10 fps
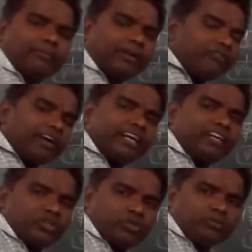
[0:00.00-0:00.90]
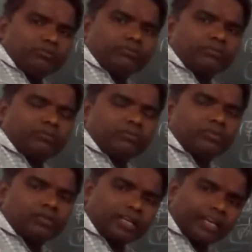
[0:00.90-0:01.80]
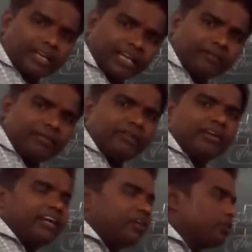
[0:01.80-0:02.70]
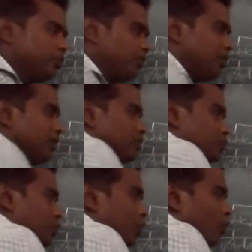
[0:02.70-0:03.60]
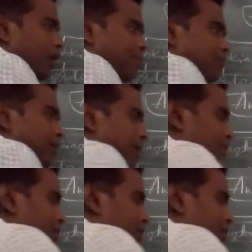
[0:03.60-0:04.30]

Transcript: can be divided into so what happened ma'am?